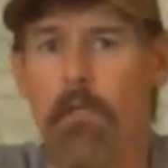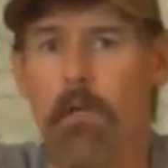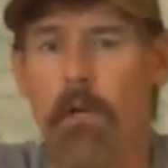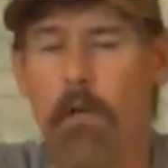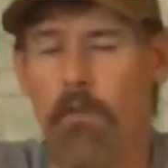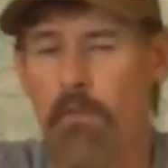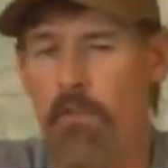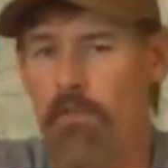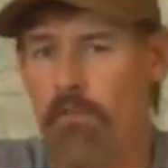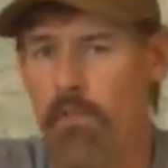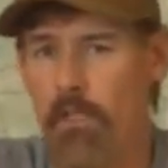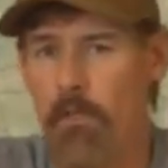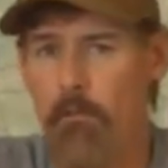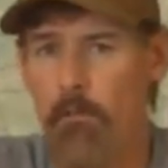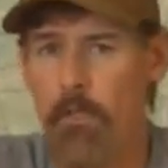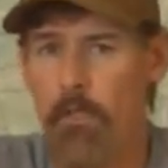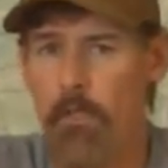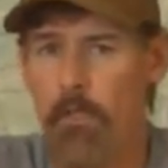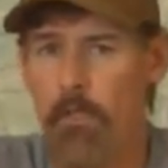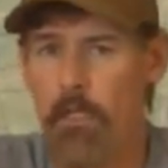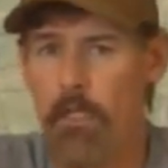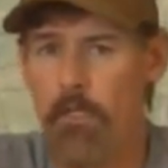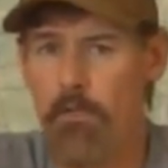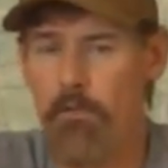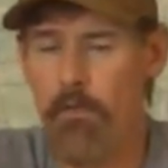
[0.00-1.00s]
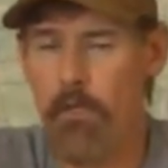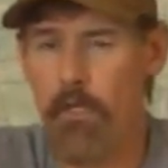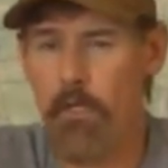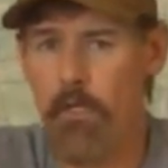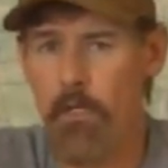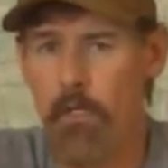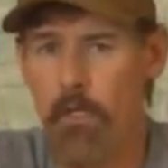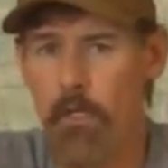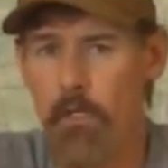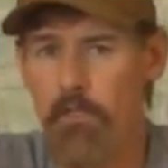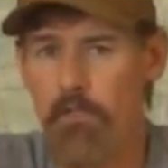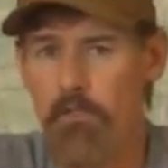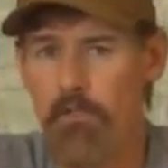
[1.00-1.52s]
On these limited entry
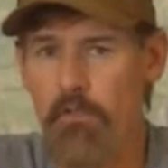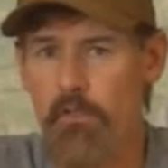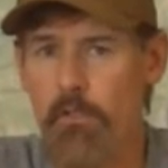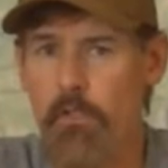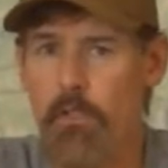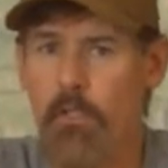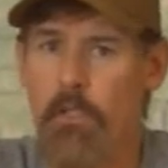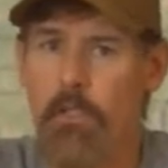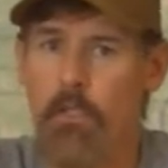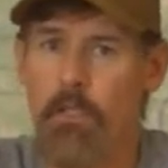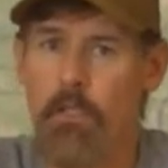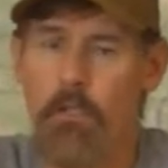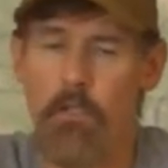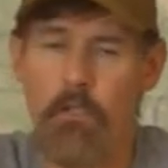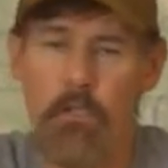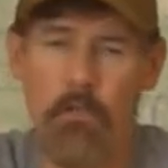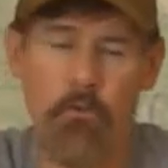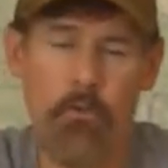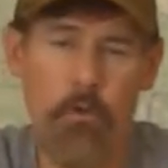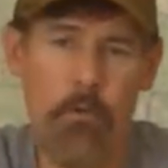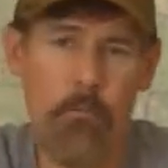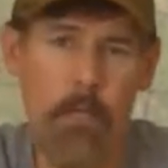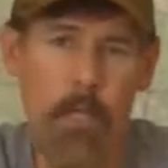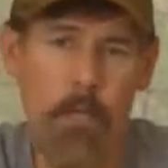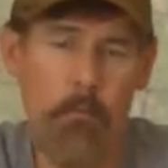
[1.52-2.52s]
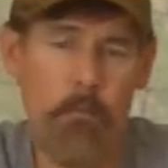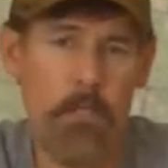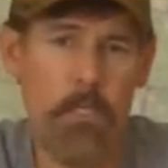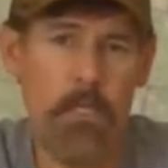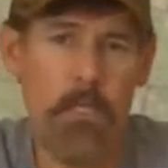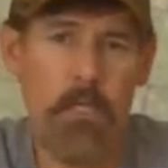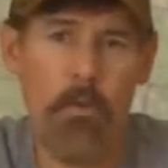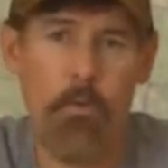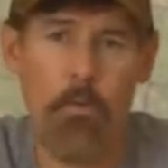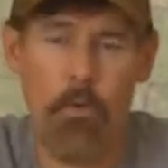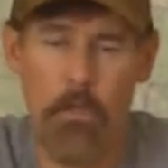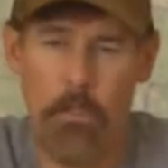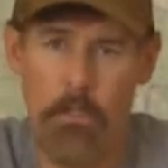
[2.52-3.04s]
hunts, you know, we maybe
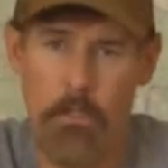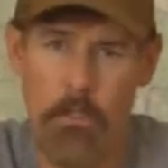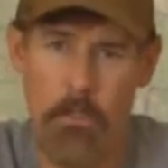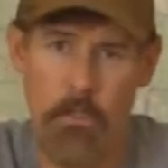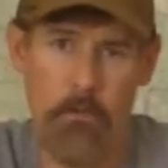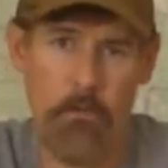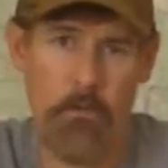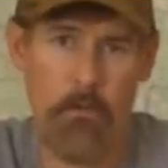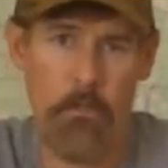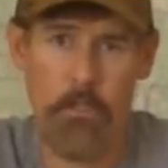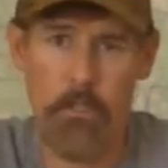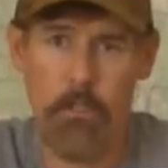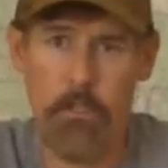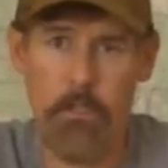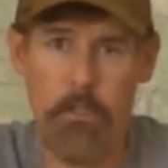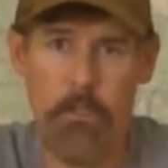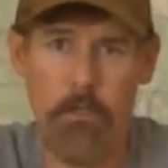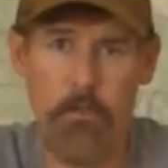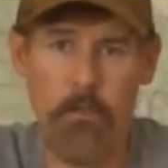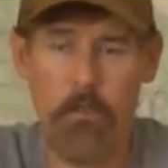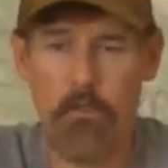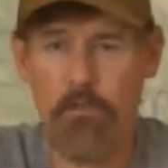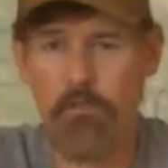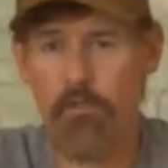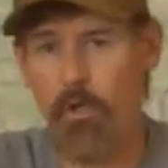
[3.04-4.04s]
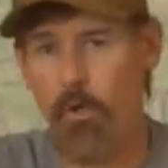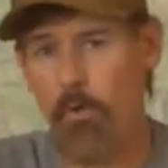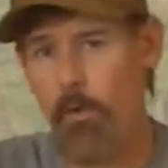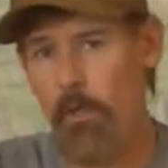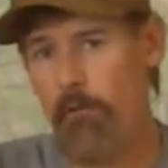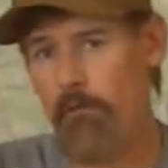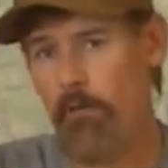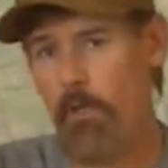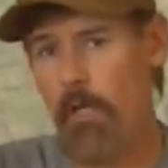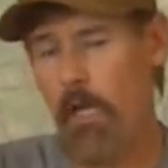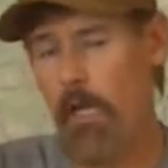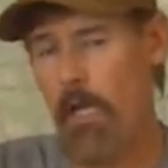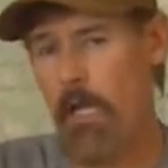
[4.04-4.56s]
get 1 hunter a year, and so
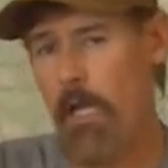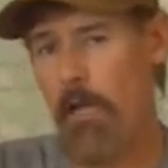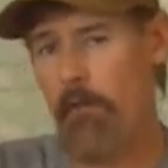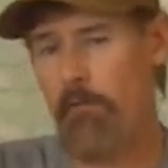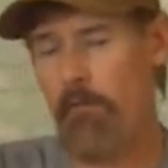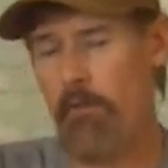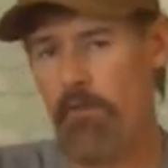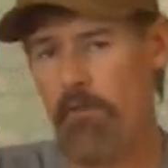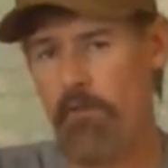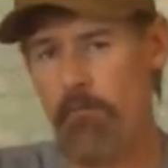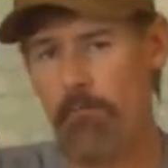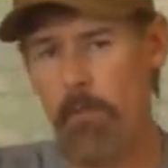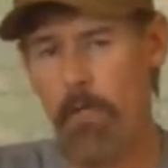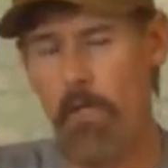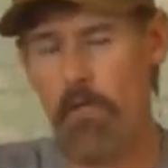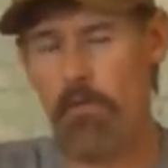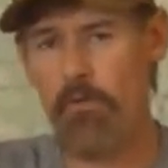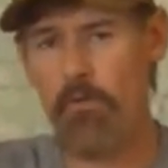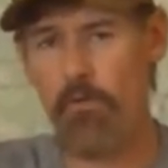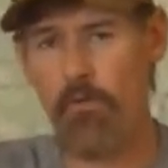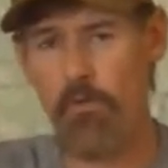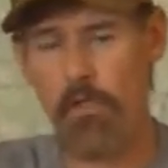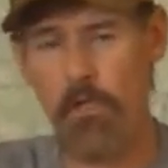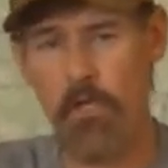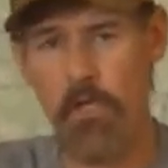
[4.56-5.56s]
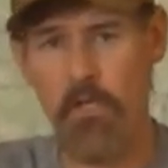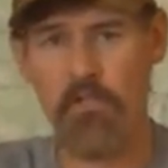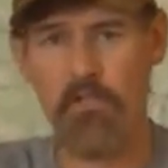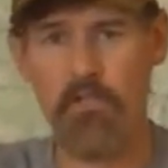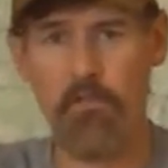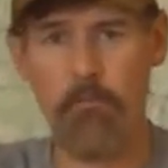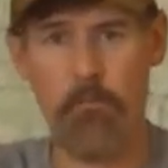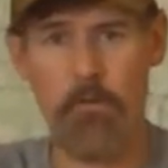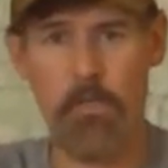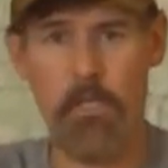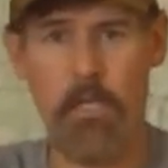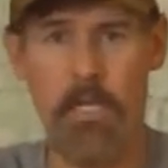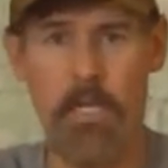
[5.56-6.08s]
we've got to have a special
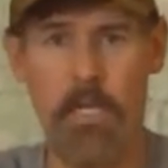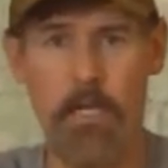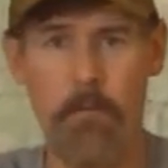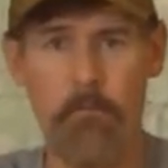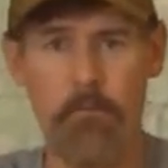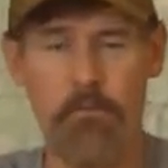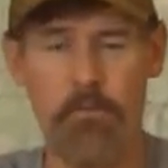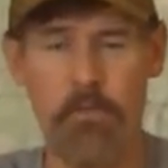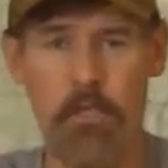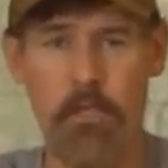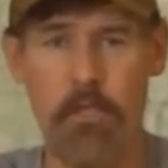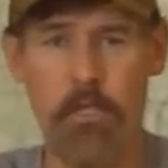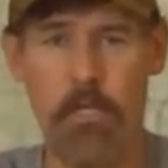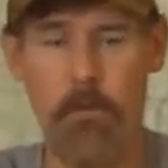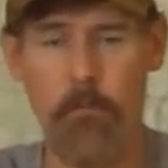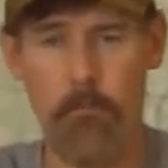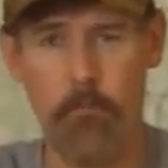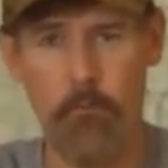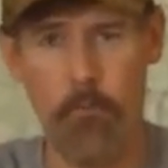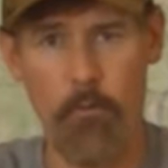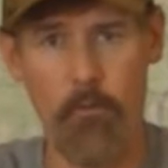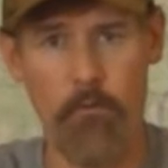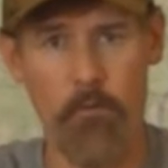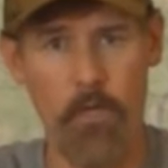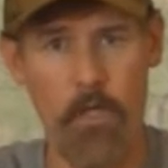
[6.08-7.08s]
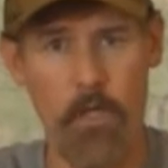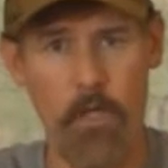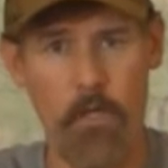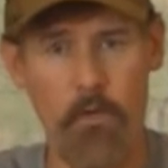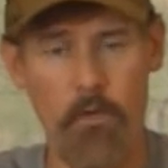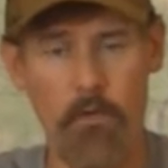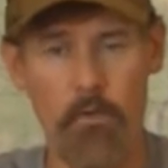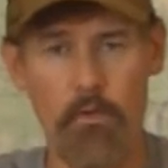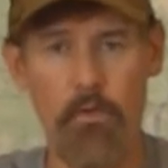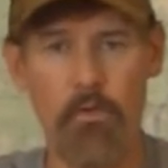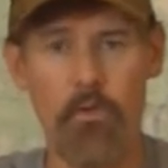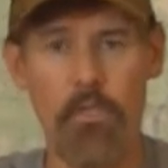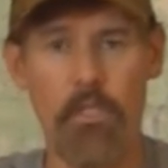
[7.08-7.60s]
customs camp set up. We've got to
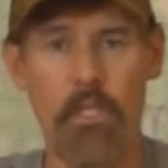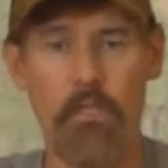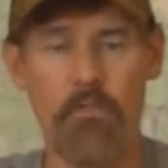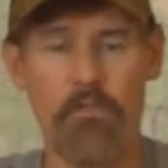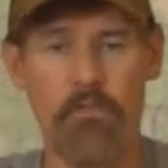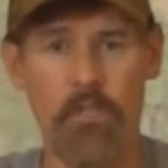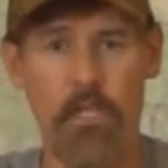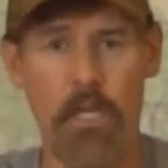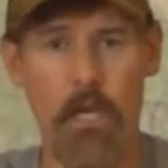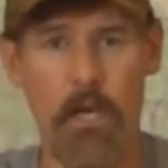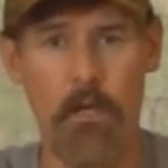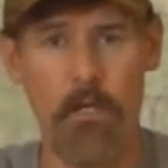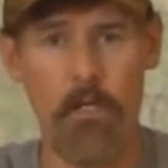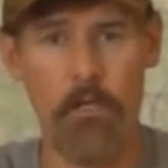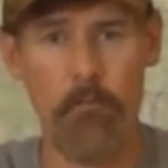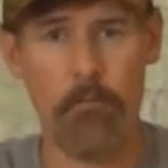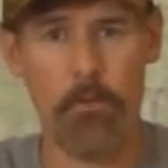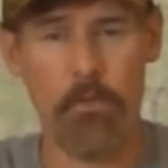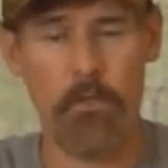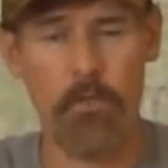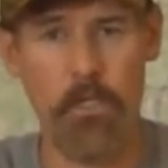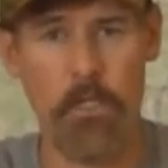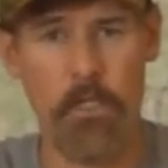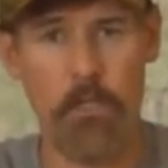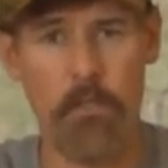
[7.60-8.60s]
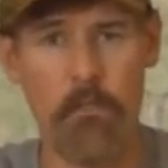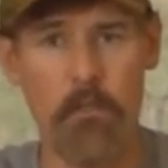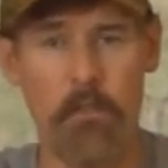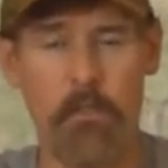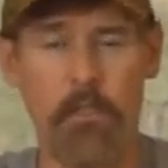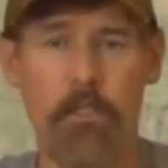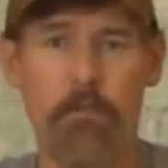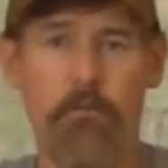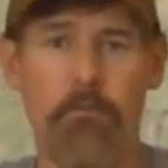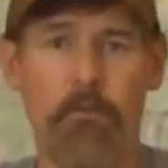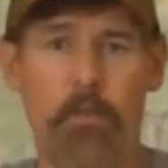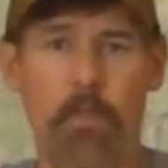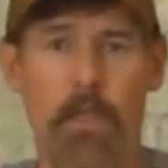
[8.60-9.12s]
go do scouting
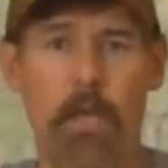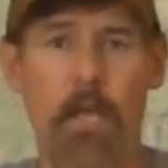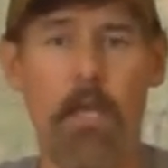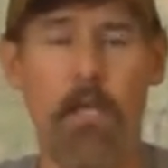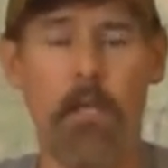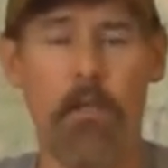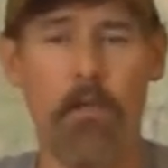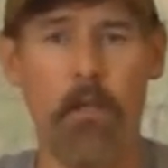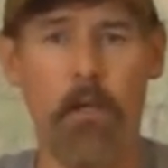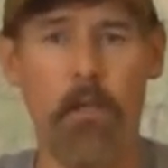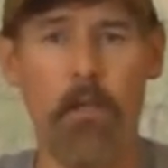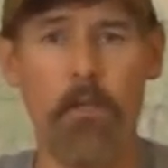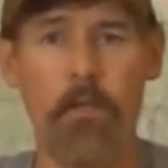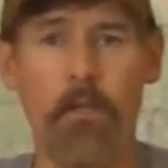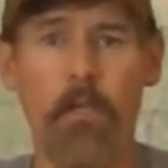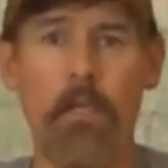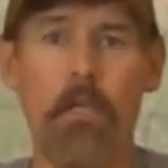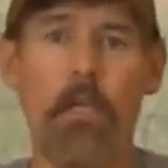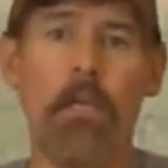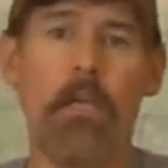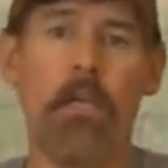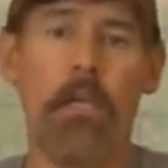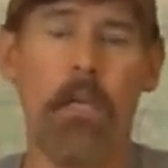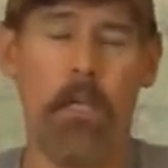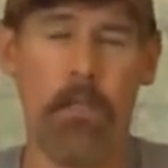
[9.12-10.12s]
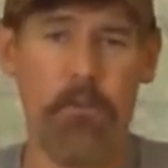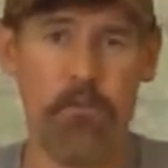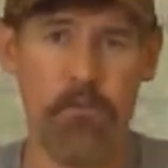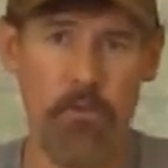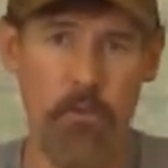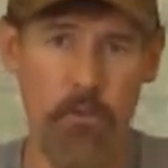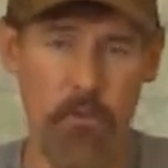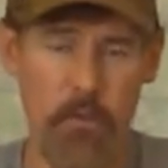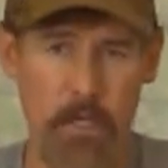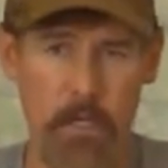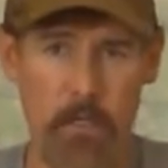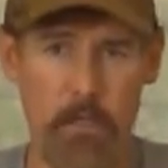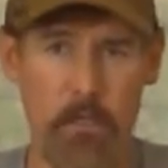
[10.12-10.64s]
particularly for that hunt, And
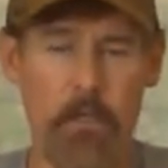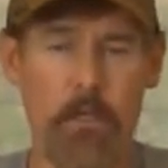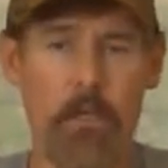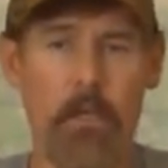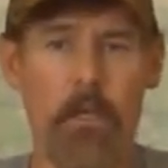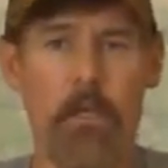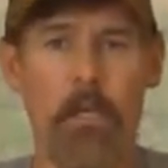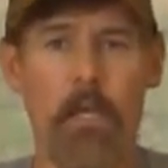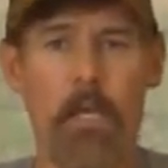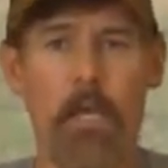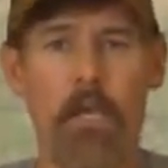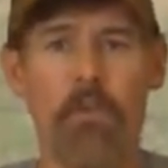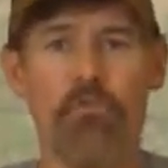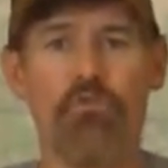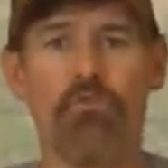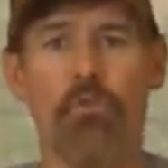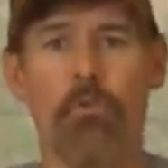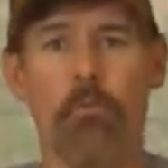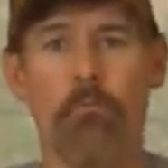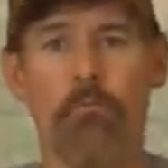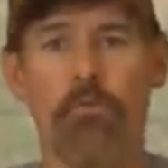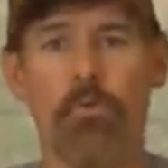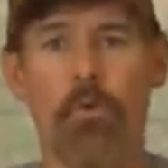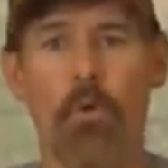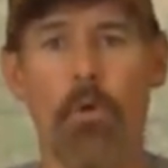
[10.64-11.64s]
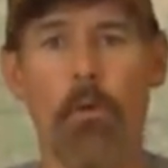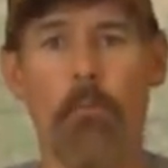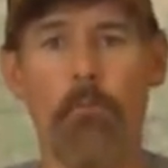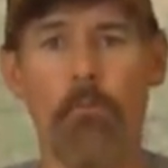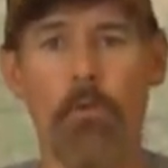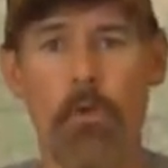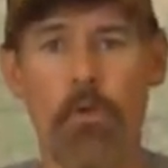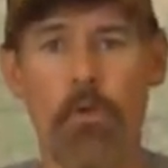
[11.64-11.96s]
so that hunt has to absorb